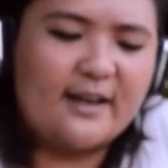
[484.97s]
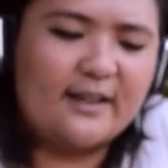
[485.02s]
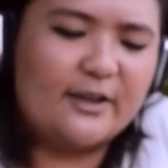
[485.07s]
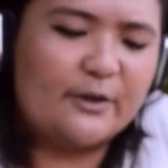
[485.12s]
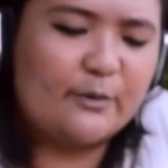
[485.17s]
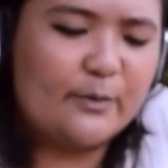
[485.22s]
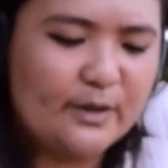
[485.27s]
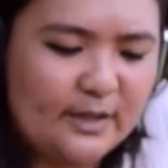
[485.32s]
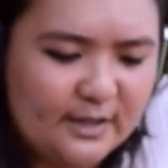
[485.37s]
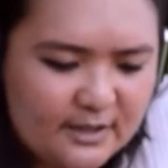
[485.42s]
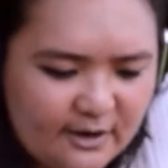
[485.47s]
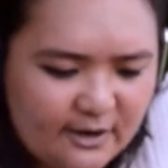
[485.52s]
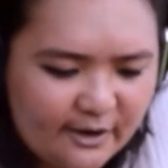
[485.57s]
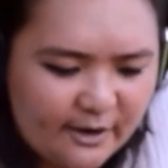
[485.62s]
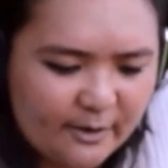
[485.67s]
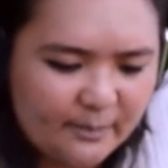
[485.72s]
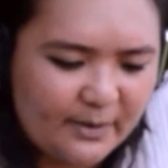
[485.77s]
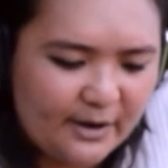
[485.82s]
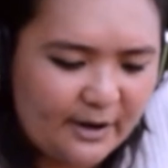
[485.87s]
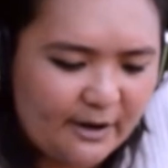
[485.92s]
Like when they talk
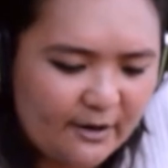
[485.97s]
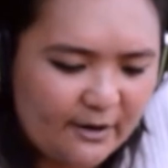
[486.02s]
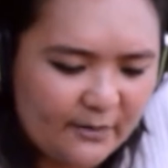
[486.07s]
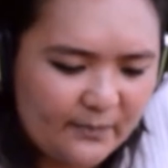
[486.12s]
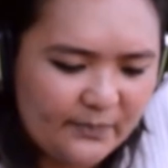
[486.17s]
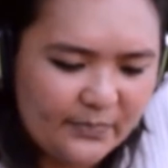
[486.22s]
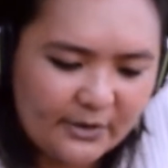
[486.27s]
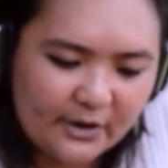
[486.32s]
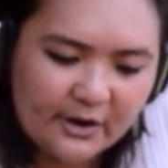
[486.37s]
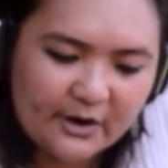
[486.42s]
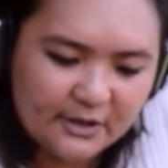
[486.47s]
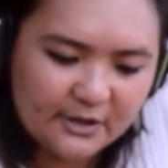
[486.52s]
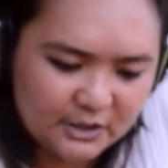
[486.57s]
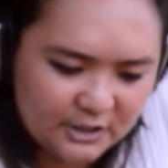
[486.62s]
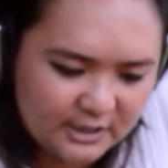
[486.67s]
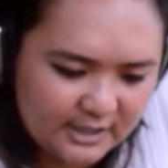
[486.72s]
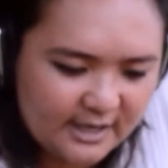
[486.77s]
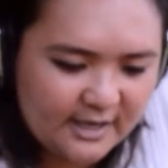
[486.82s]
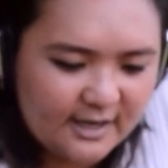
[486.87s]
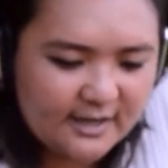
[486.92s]
about the hard
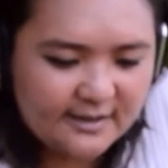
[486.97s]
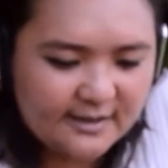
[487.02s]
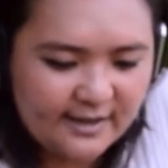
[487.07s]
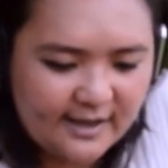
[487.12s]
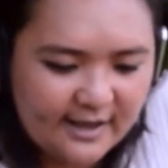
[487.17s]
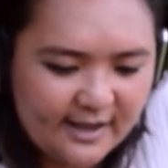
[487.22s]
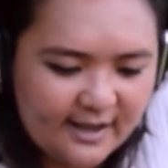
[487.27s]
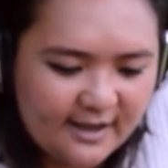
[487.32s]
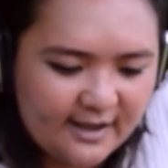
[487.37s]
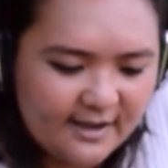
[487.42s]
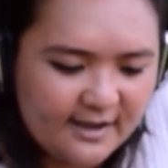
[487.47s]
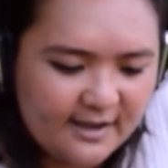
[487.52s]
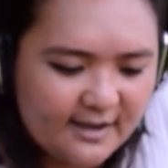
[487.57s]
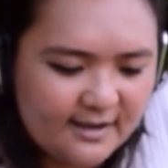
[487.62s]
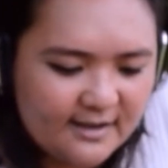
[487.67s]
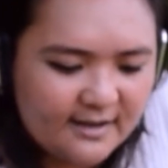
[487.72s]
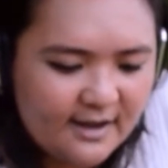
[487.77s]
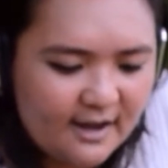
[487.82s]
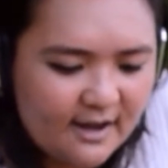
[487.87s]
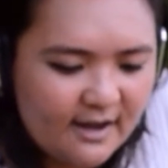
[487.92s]
J in the
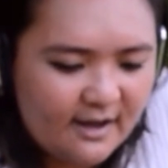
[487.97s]
end,